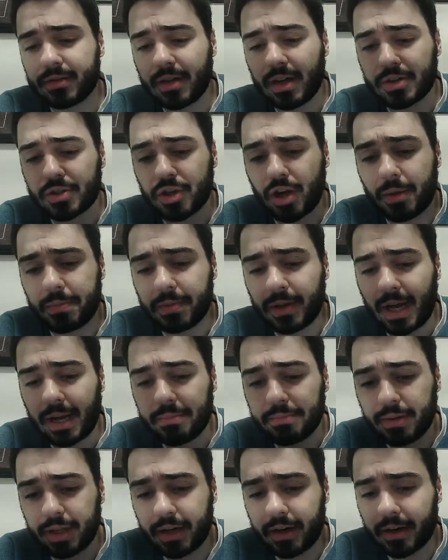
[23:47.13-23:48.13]
top line
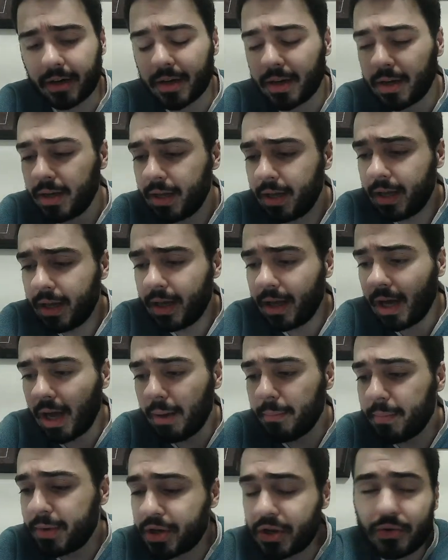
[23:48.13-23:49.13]
player,
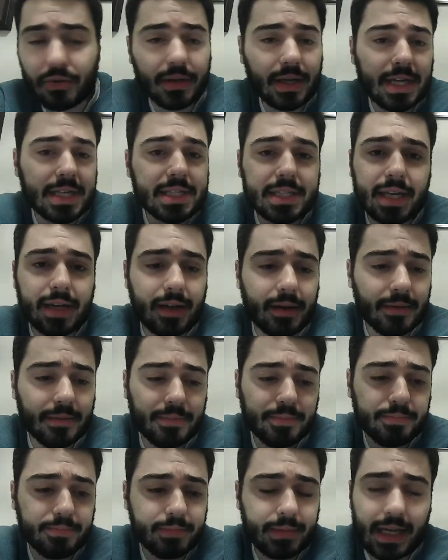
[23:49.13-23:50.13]
but he's a
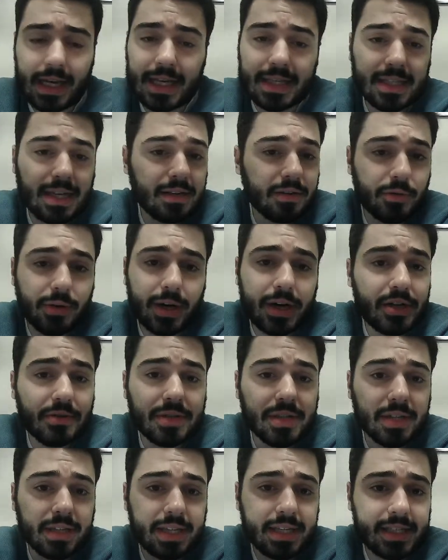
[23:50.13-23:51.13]
great
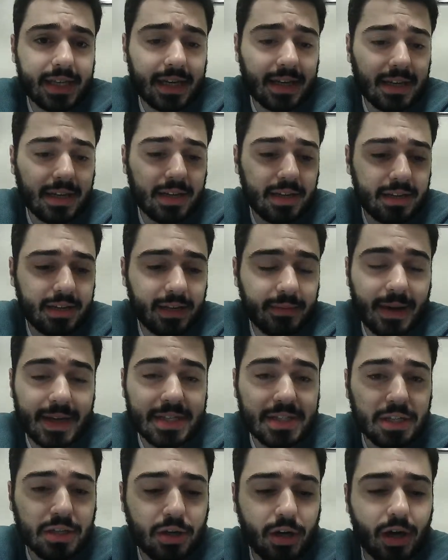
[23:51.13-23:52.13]
utility. He's like a
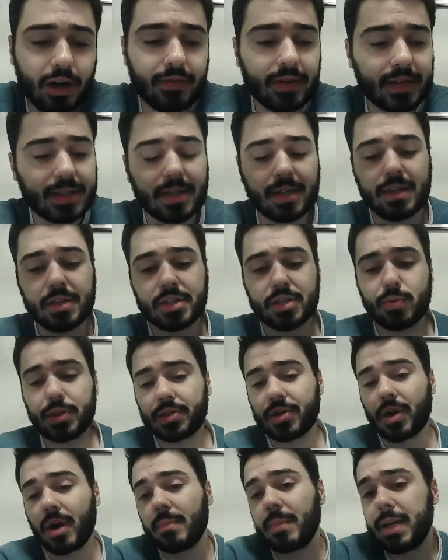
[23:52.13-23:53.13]
Nemesnikov. He's a Swiss
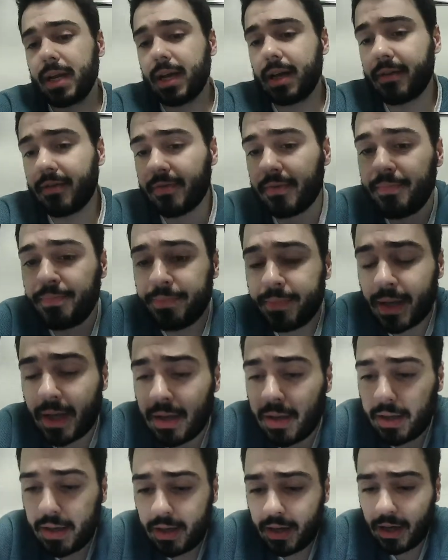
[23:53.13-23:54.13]
Army knife.
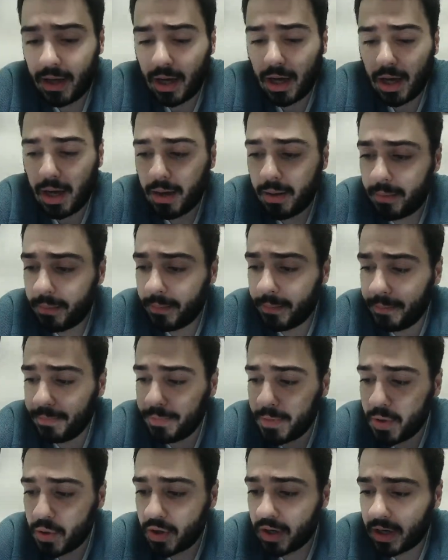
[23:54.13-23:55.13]

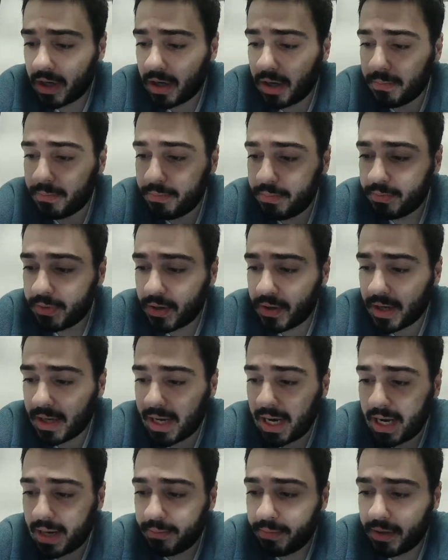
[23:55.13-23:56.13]
You can
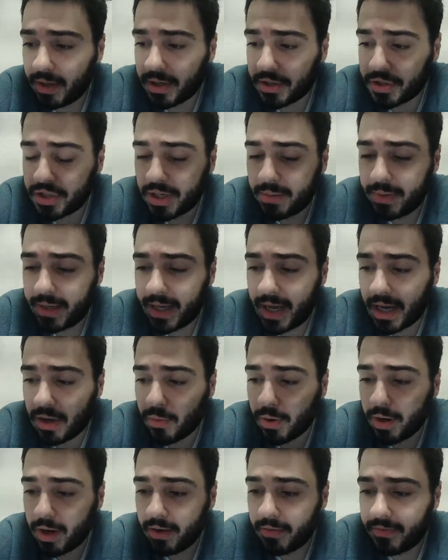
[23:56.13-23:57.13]
kind of plug Chibi
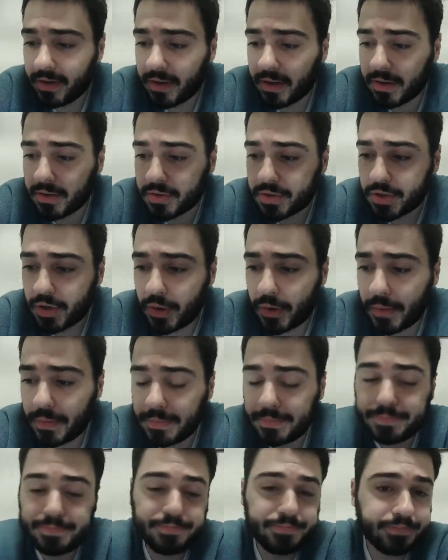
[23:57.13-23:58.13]
anywhere, I feel. So
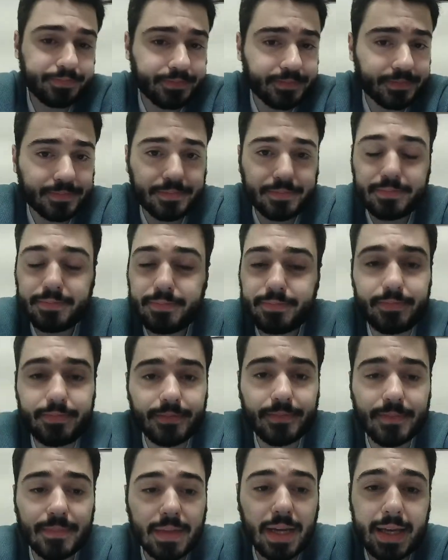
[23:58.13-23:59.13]

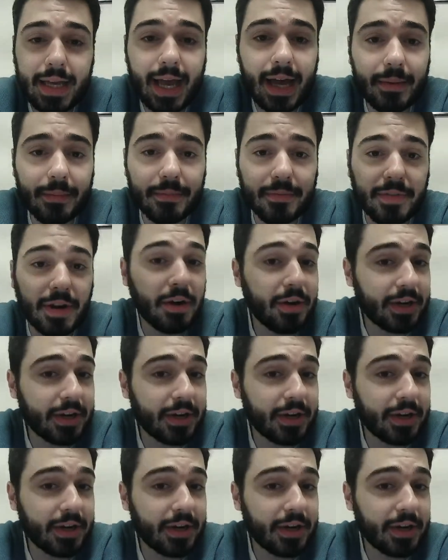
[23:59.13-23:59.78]
again, very